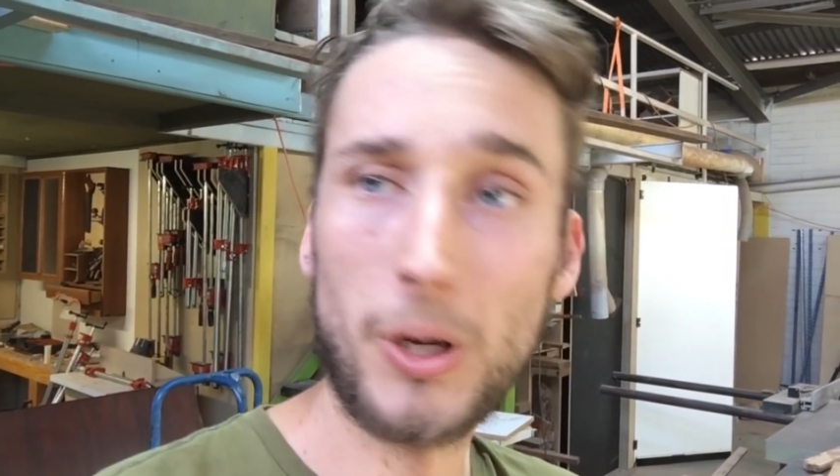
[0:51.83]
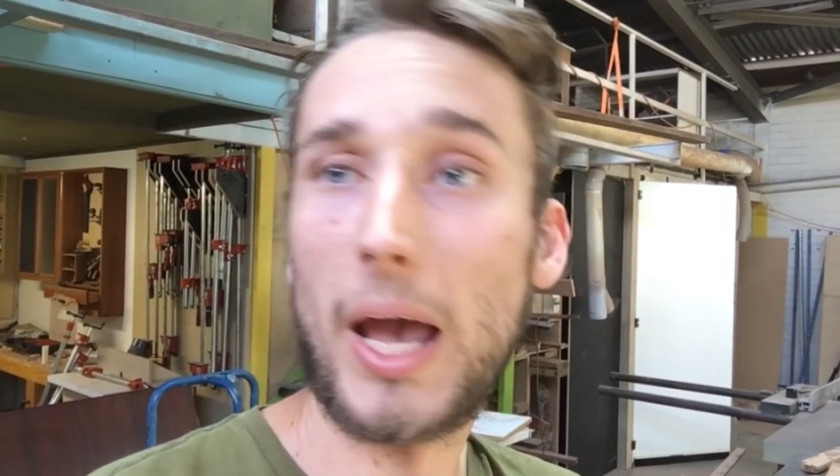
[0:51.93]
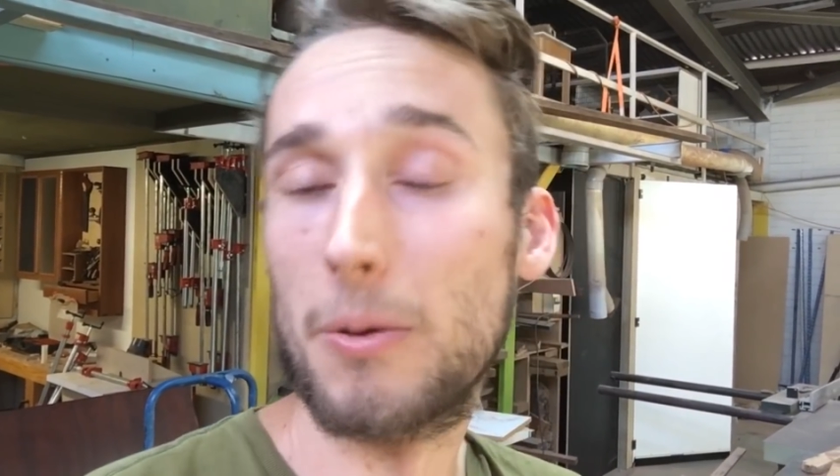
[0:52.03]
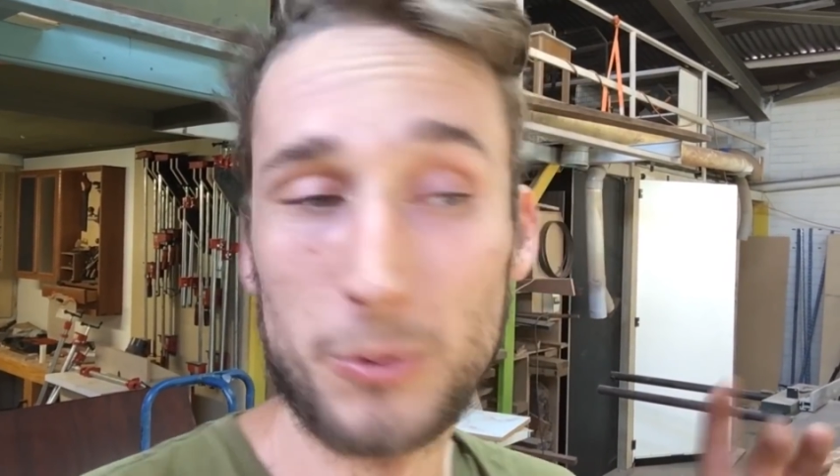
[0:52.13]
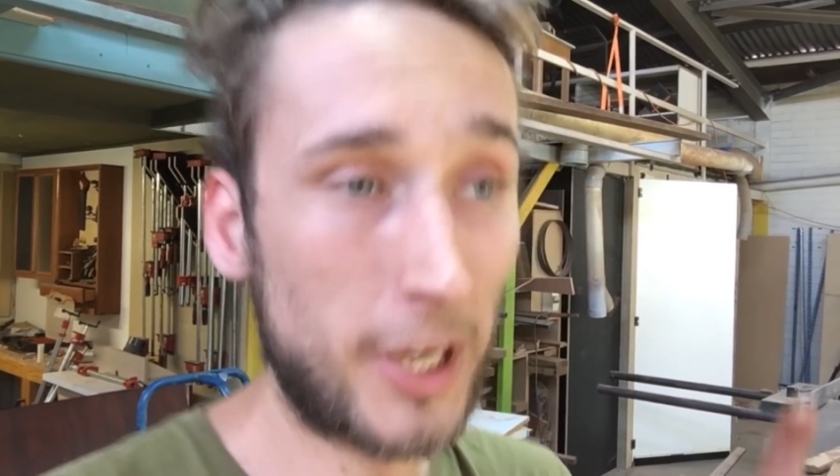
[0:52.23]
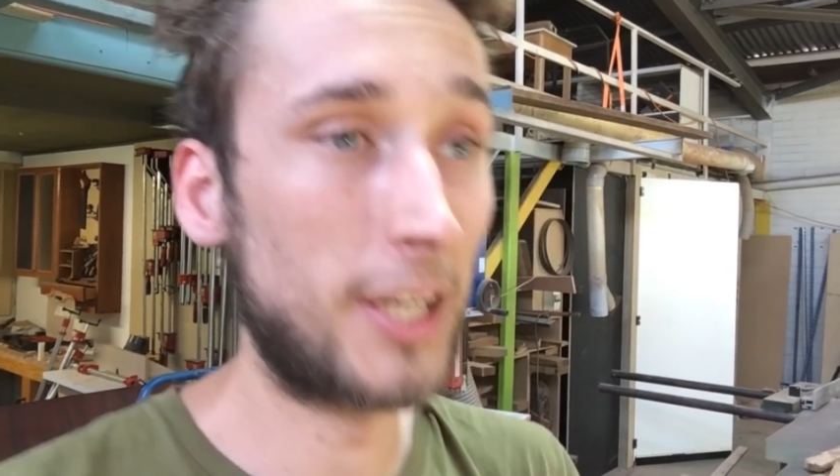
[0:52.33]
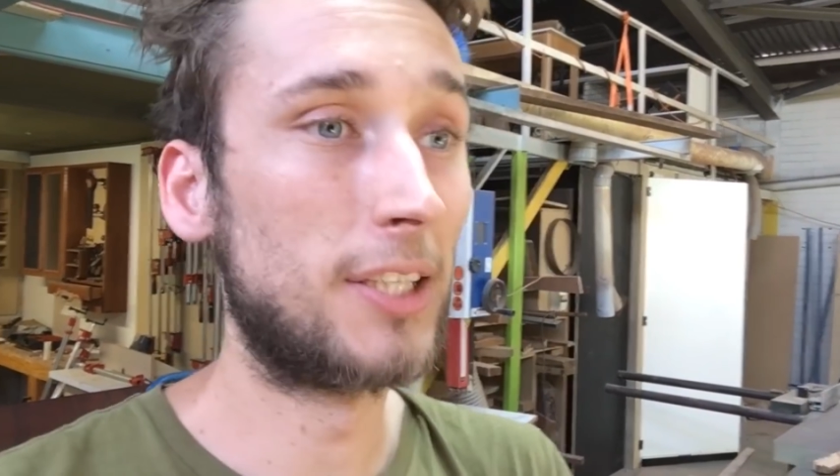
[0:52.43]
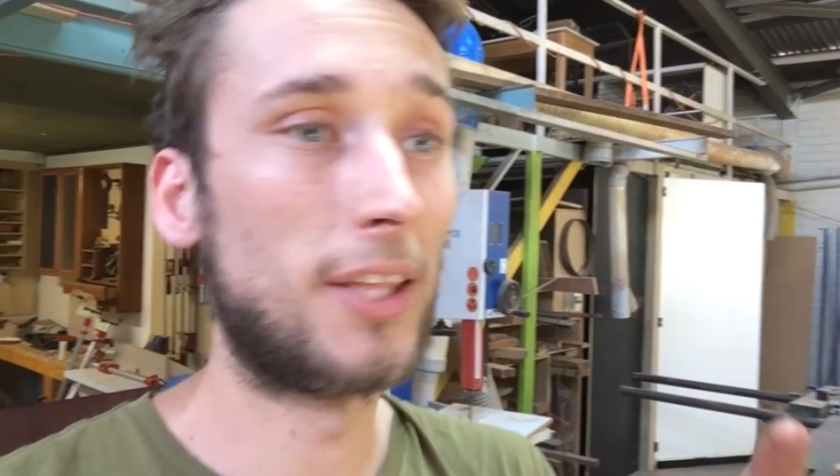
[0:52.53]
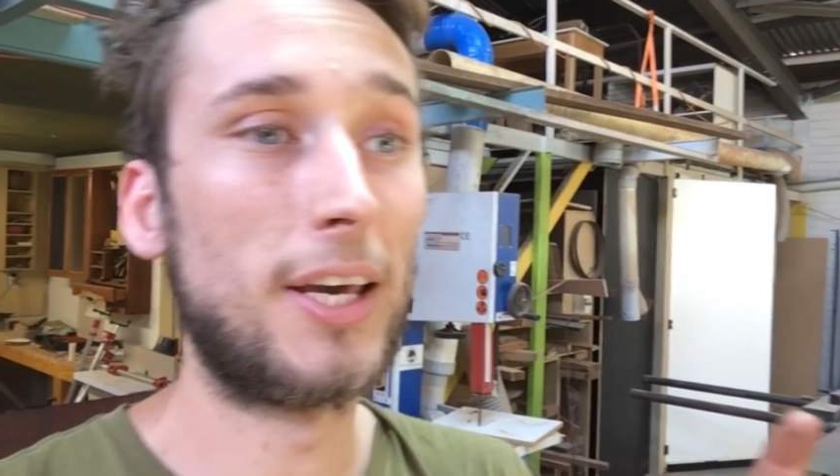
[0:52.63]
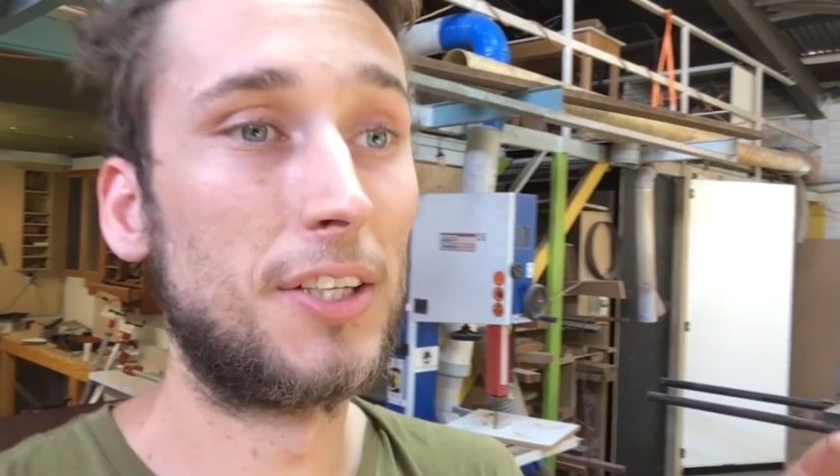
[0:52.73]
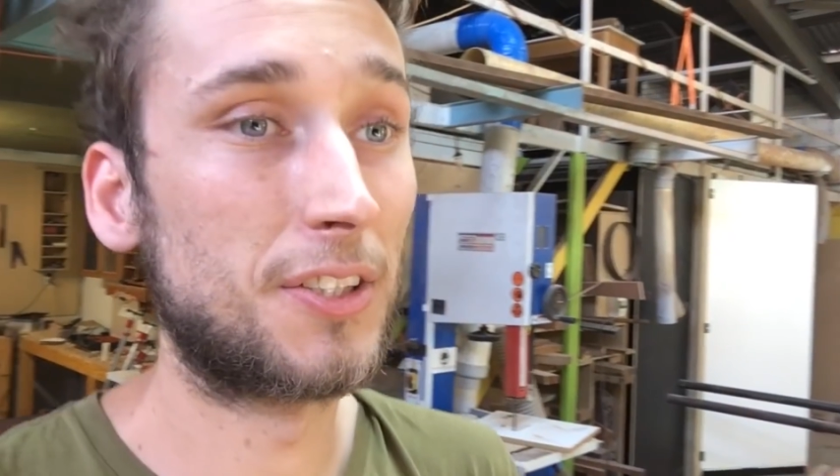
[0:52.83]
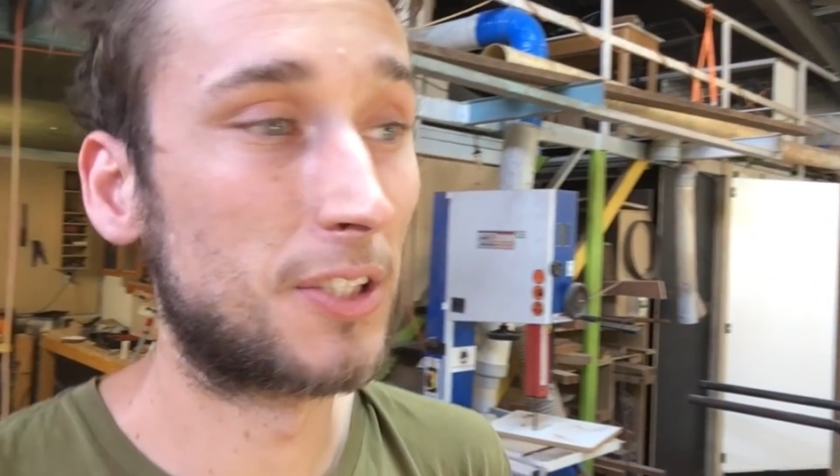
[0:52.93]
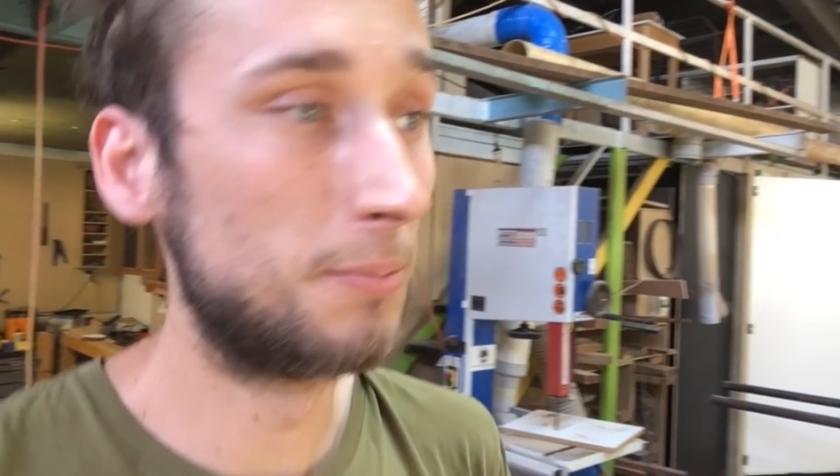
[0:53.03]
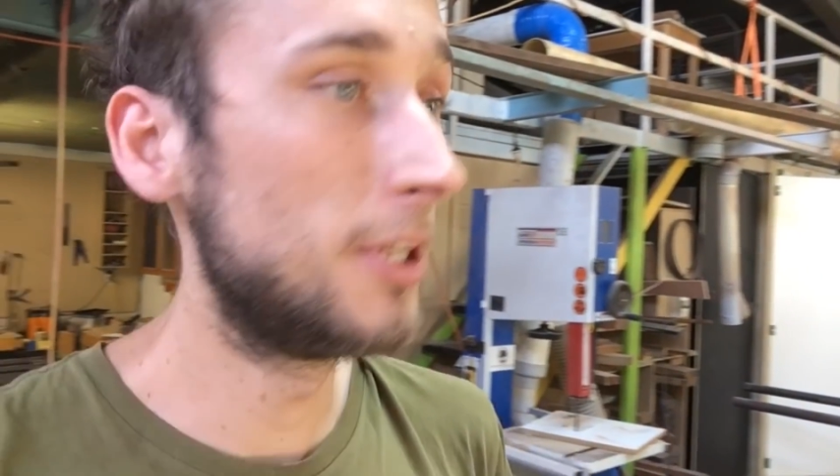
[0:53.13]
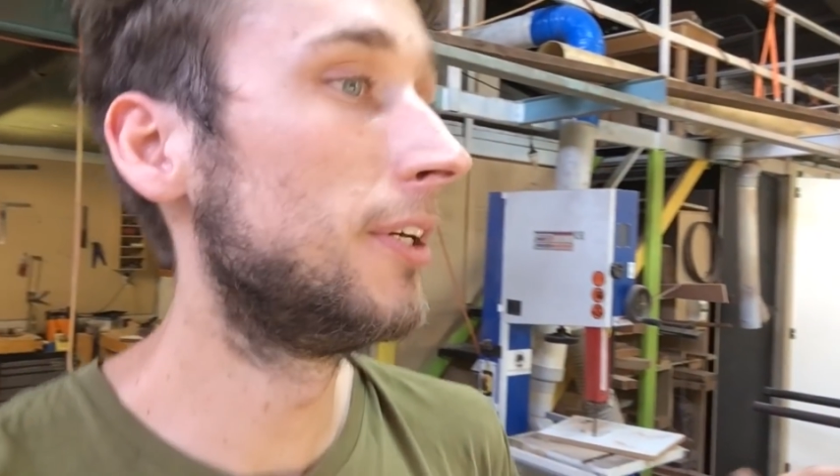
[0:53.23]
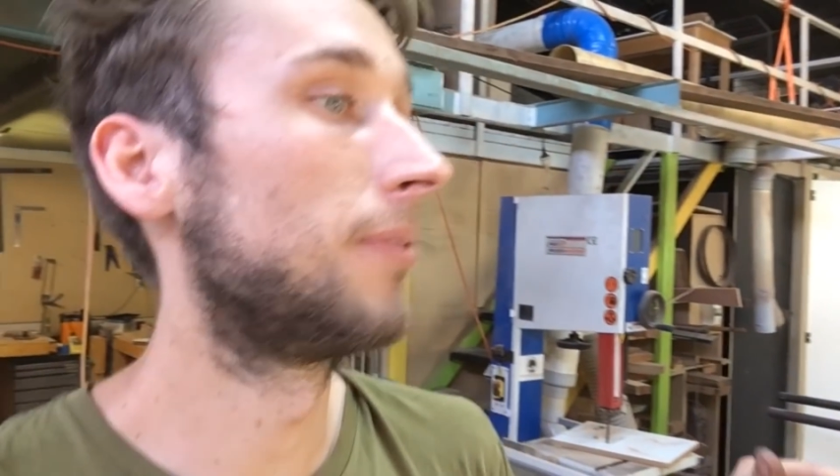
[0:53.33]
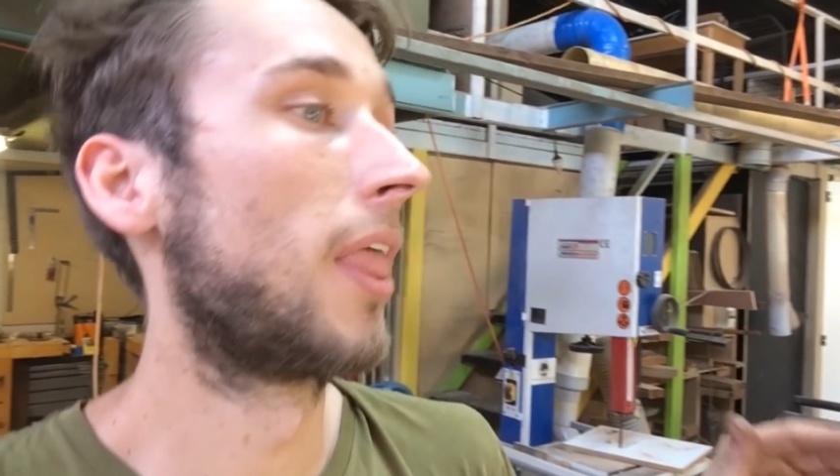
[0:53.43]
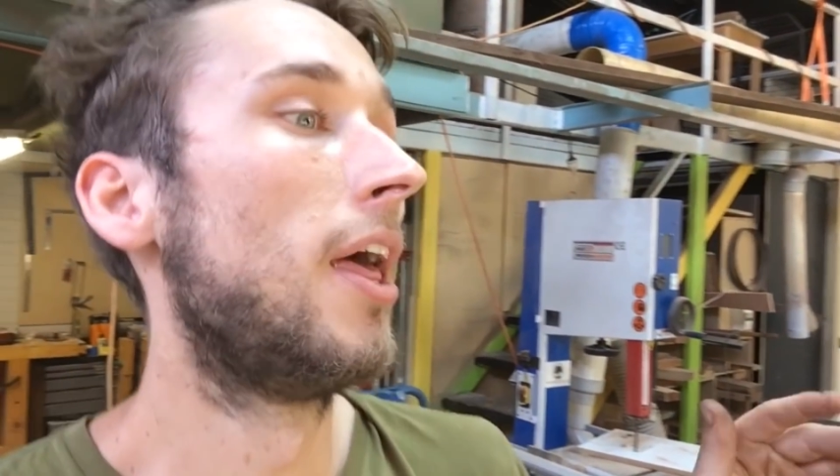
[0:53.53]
and we'll get into that in just a minute.